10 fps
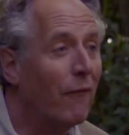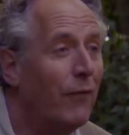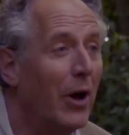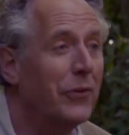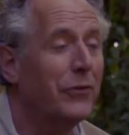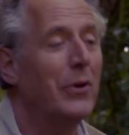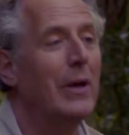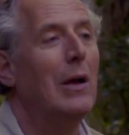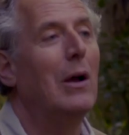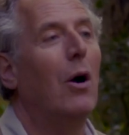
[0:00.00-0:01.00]
first,
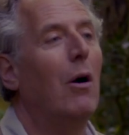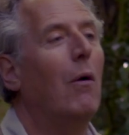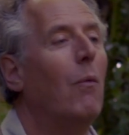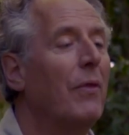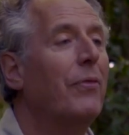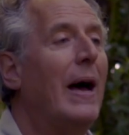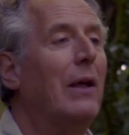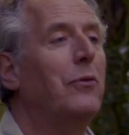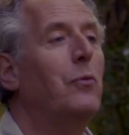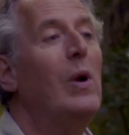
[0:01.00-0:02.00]

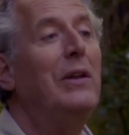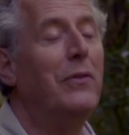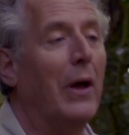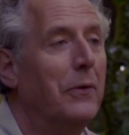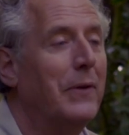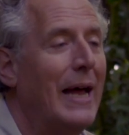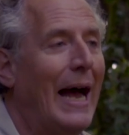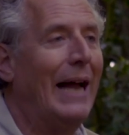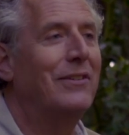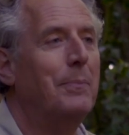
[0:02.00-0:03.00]
1,000 windows
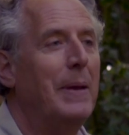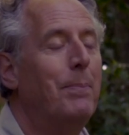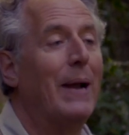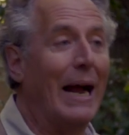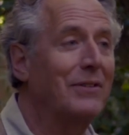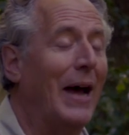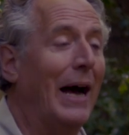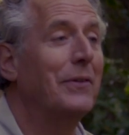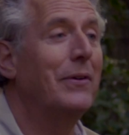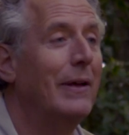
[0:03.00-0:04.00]
had to be blacked
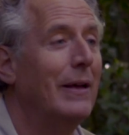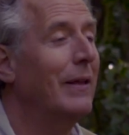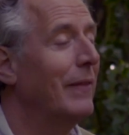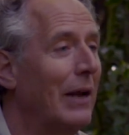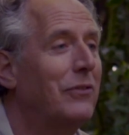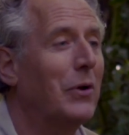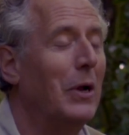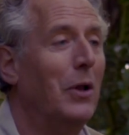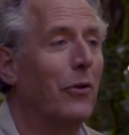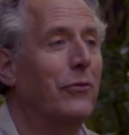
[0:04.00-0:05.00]
out. That took a
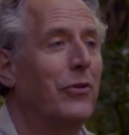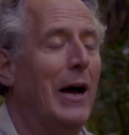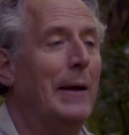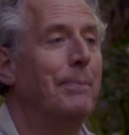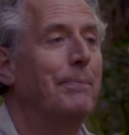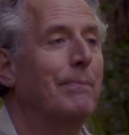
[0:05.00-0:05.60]
lot of time.